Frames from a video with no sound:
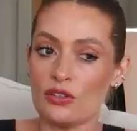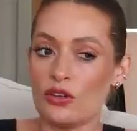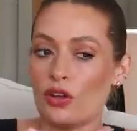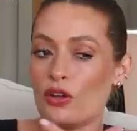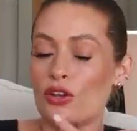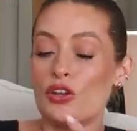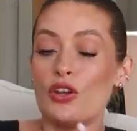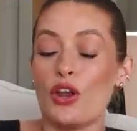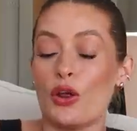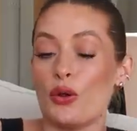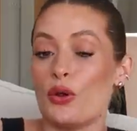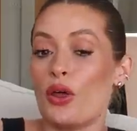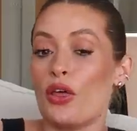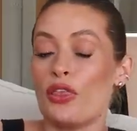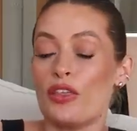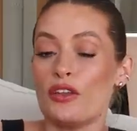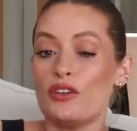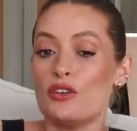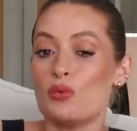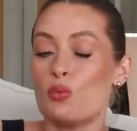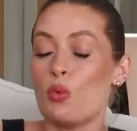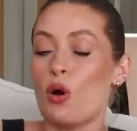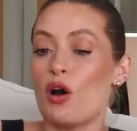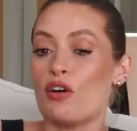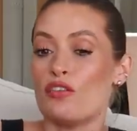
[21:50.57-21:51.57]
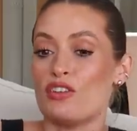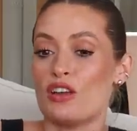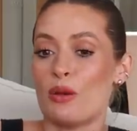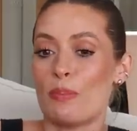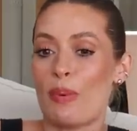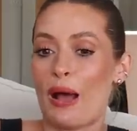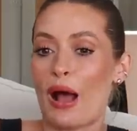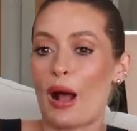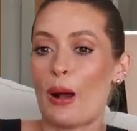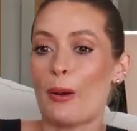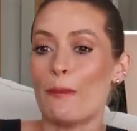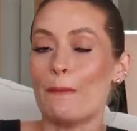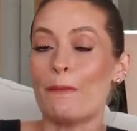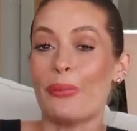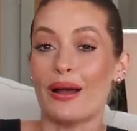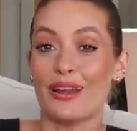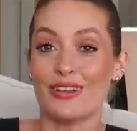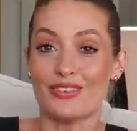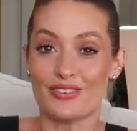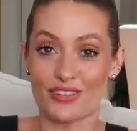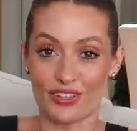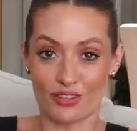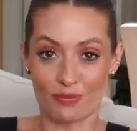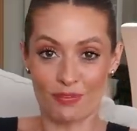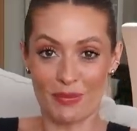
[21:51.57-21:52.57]
know nothing to worry about but
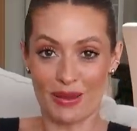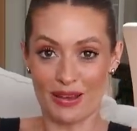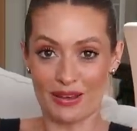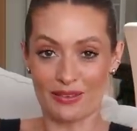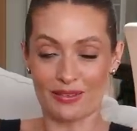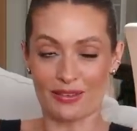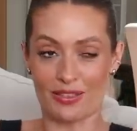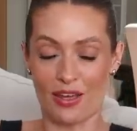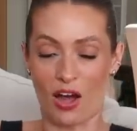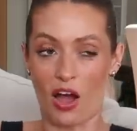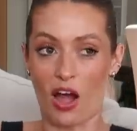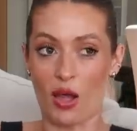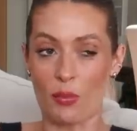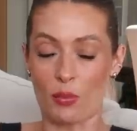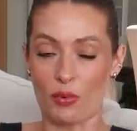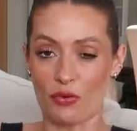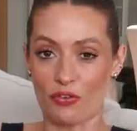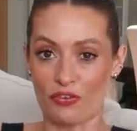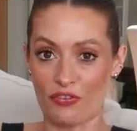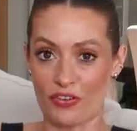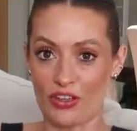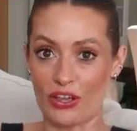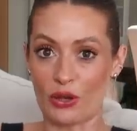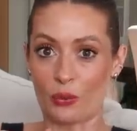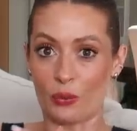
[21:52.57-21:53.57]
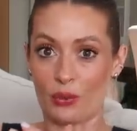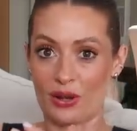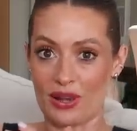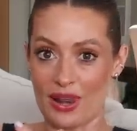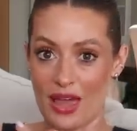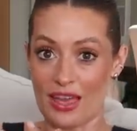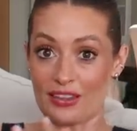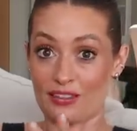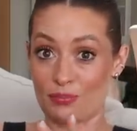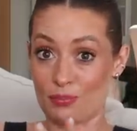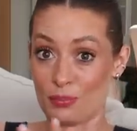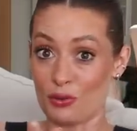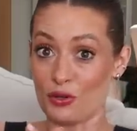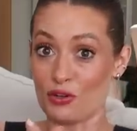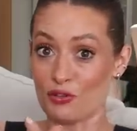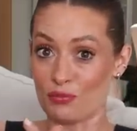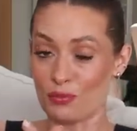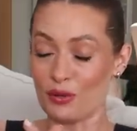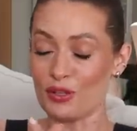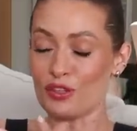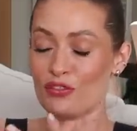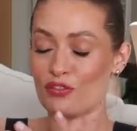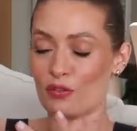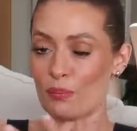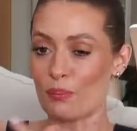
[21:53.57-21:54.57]
it just means that i will feel less
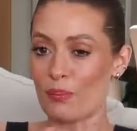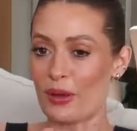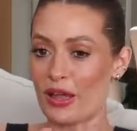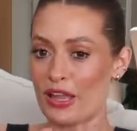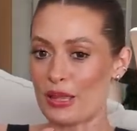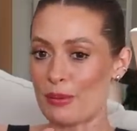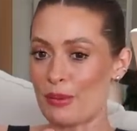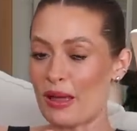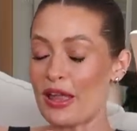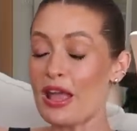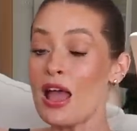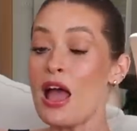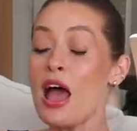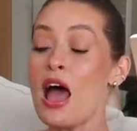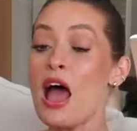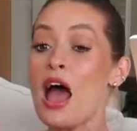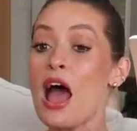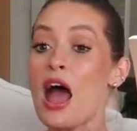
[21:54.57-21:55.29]
movements from baby